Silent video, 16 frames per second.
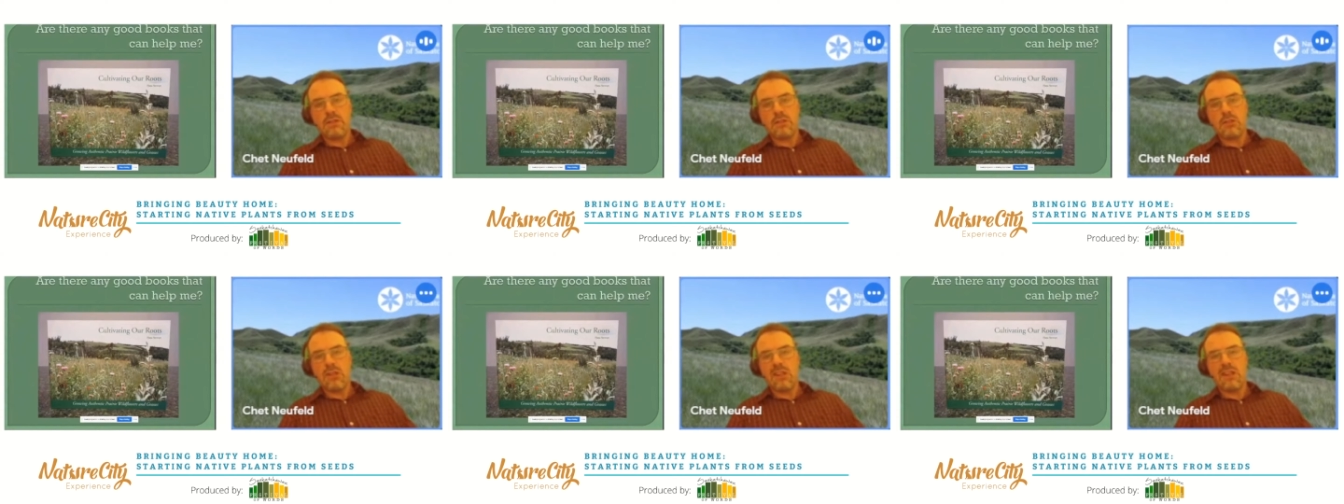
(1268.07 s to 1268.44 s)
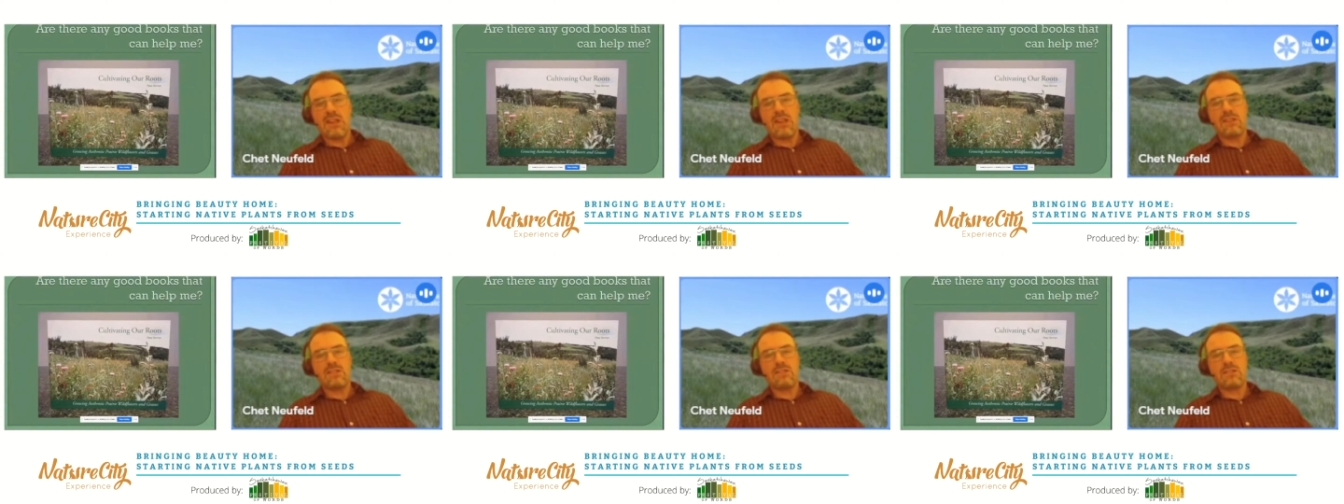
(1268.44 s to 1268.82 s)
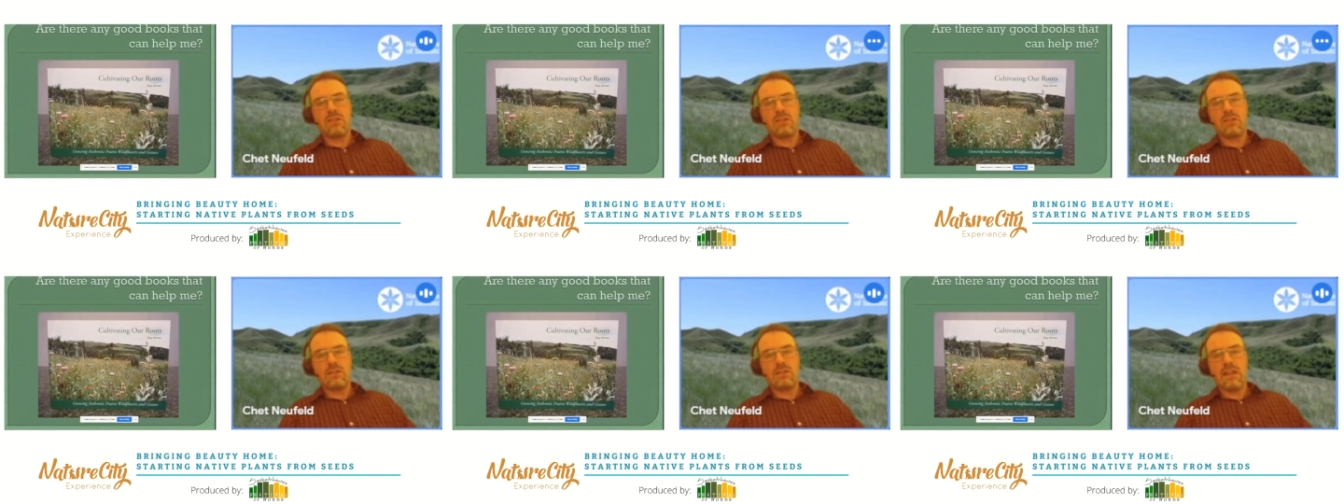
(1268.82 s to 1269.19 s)
and she condensed
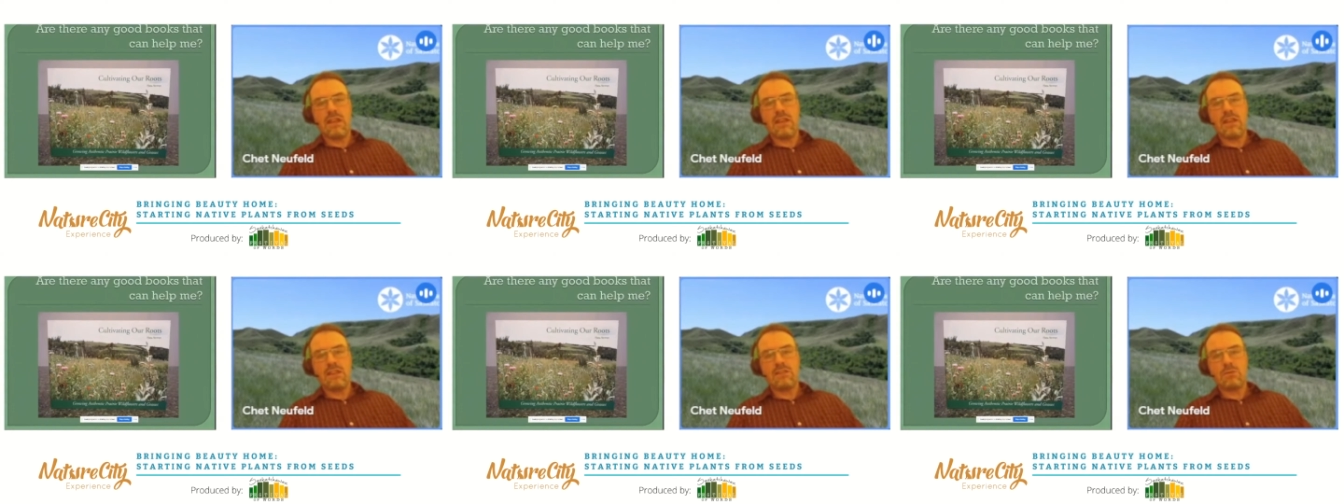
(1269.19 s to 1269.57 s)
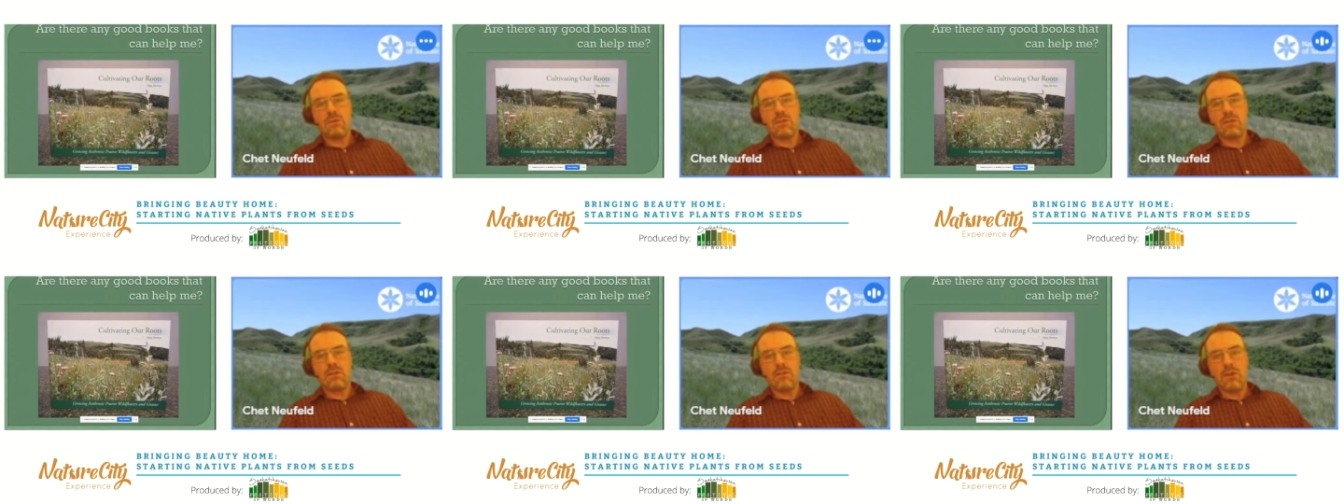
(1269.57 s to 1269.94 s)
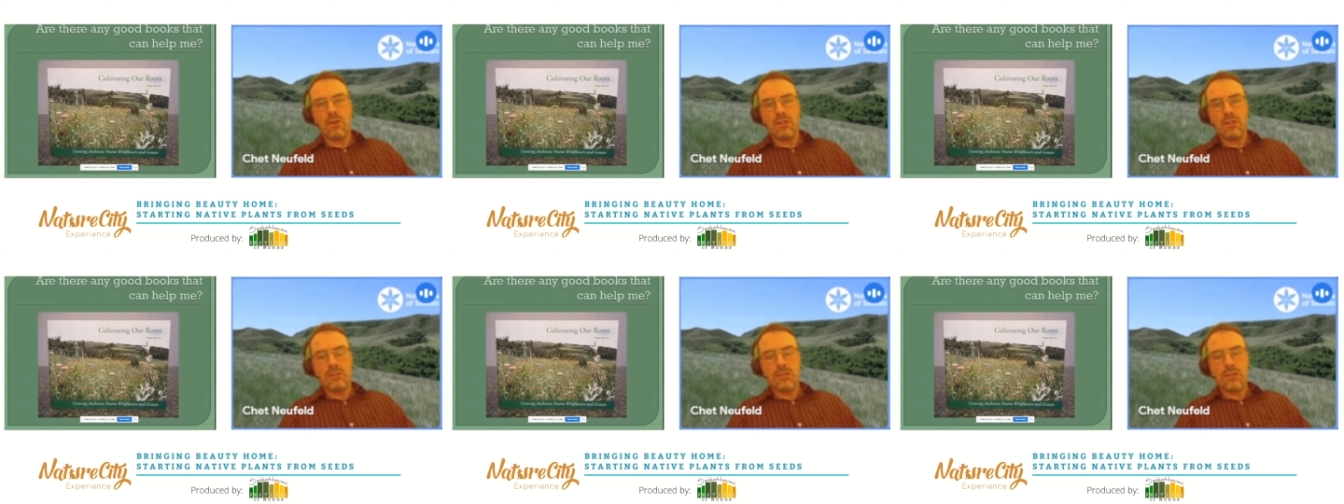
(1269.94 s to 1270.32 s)
her decades worth of
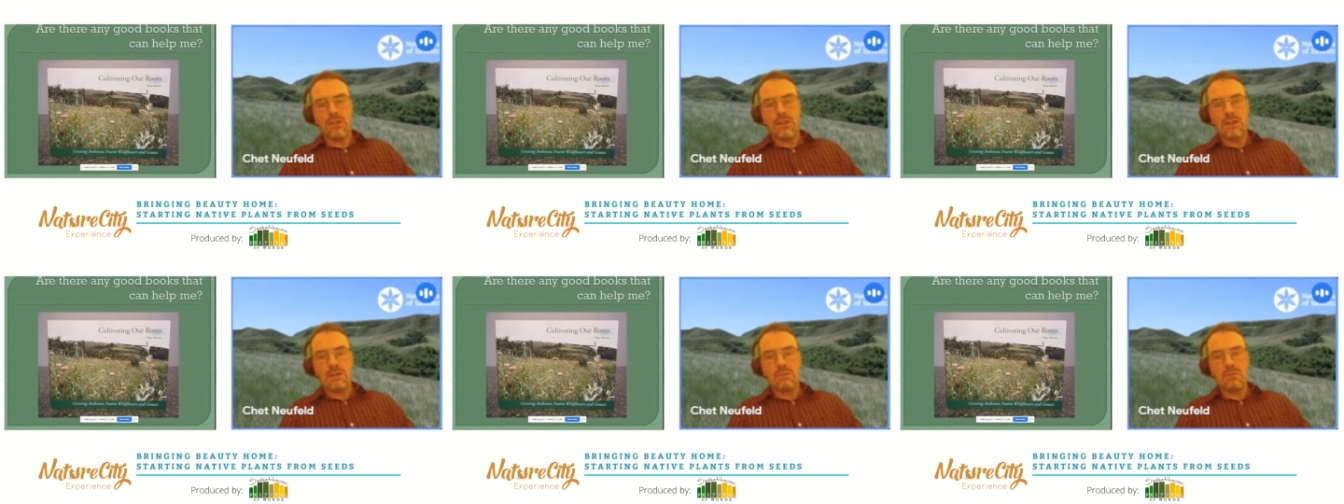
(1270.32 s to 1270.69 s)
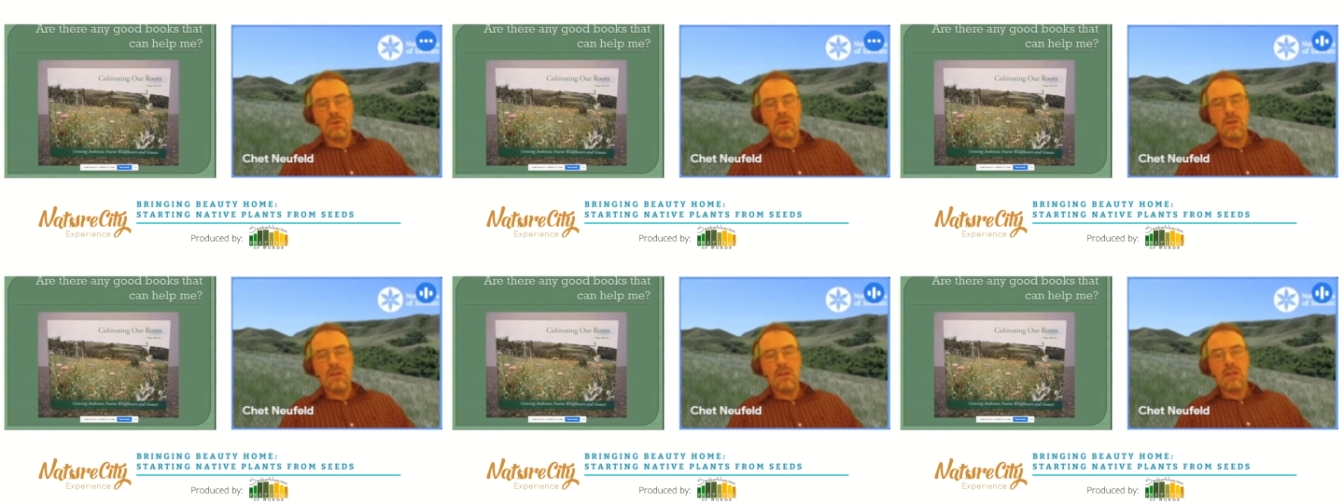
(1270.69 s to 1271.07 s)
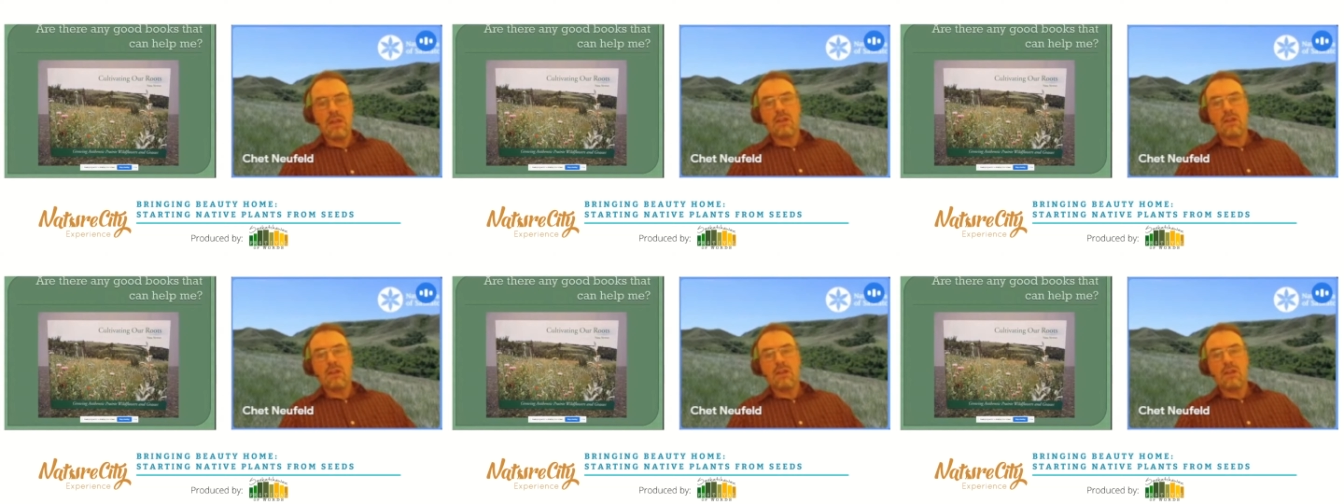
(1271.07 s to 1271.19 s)
knowledge into this book.